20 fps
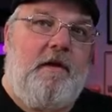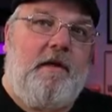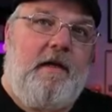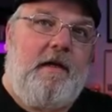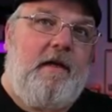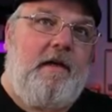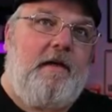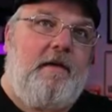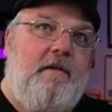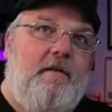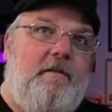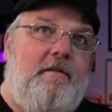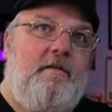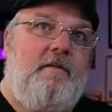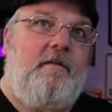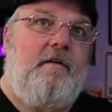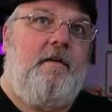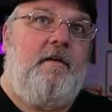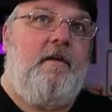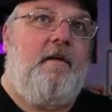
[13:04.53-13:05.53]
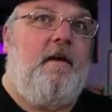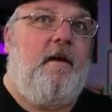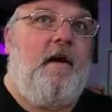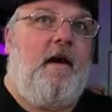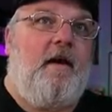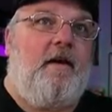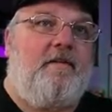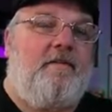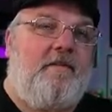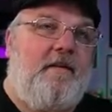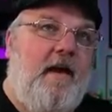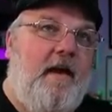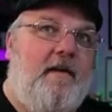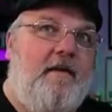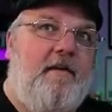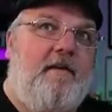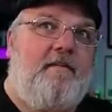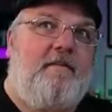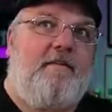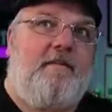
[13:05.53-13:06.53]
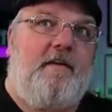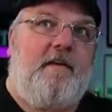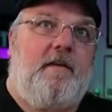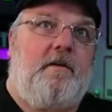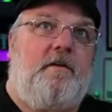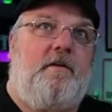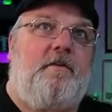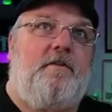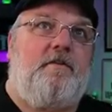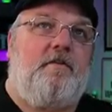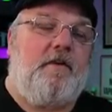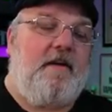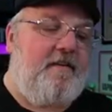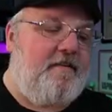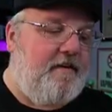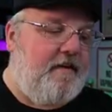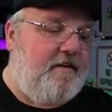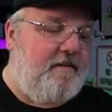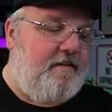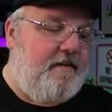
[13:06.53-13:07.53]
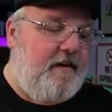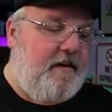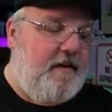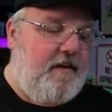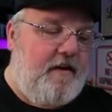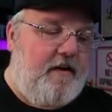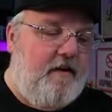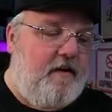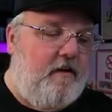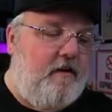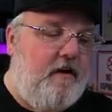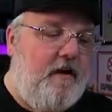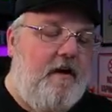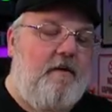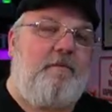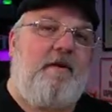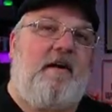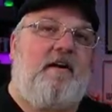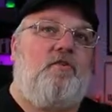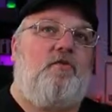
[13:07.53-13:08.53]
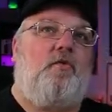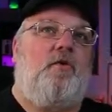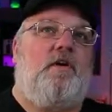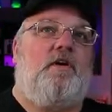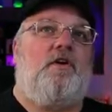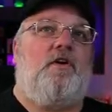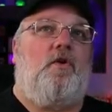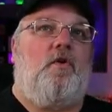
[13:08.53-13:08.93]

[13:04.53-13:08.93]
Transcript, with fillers: is a stainless steel three sixteen L M X one